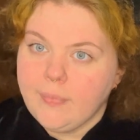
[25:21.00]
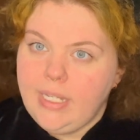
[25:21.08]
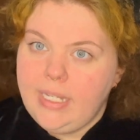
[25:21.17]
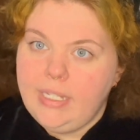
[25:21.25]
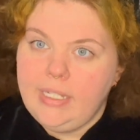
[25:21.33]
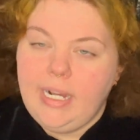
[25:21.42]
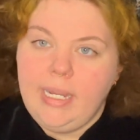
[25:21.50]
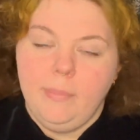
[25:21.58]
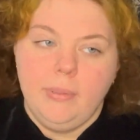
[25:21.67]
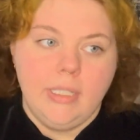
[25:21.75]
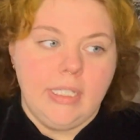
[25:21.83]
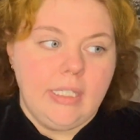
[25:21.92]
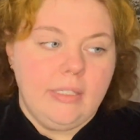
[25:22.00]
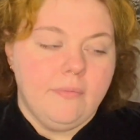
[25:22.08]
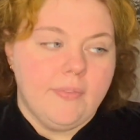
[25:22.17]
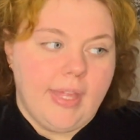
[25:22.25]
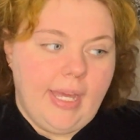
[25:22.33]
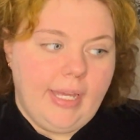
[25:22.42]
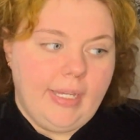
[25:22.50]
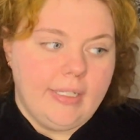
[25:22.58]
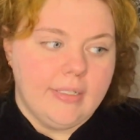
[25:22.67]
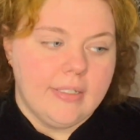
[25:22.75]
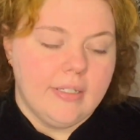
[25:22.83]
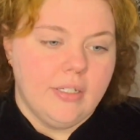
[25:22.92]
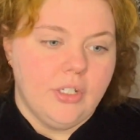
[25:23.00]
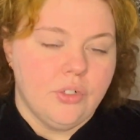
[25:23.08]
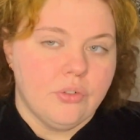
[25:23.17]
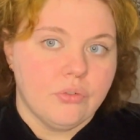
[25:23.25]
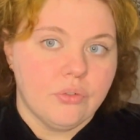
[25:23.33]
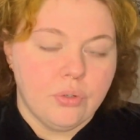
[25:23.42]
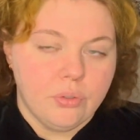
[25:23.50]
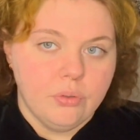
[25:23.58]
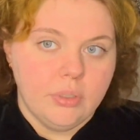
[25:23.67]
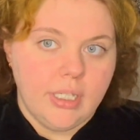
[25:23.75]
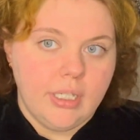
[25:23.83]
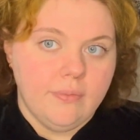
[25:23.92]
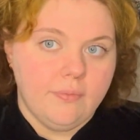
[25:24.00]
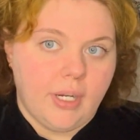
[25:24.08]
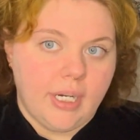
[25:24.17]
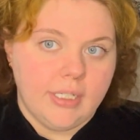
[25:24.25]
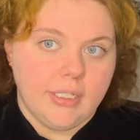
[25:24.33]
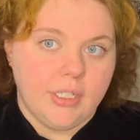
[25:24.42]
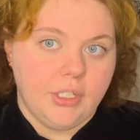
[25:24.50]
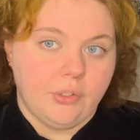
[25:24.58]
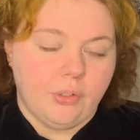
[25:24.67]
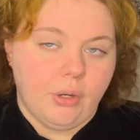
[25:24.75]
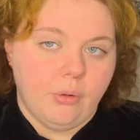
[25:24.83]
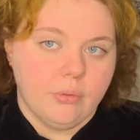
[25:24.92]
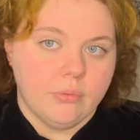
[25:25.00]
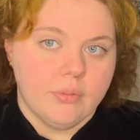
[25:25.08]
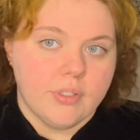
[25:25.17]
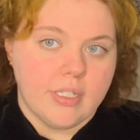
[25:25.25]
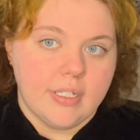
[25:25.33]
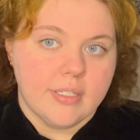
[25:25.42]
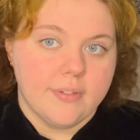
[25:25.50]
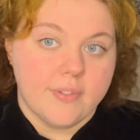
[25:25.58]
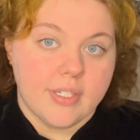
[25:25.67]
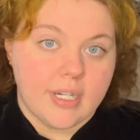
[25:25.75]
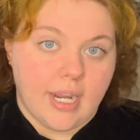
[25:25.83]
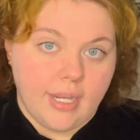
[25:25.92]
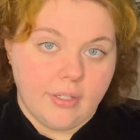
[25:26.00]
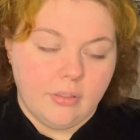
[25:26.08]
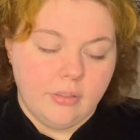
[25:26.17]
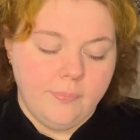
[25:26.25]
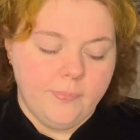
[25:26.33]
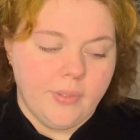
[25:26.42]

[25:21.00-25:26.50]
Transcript: And I believe that truly finding your own sense of style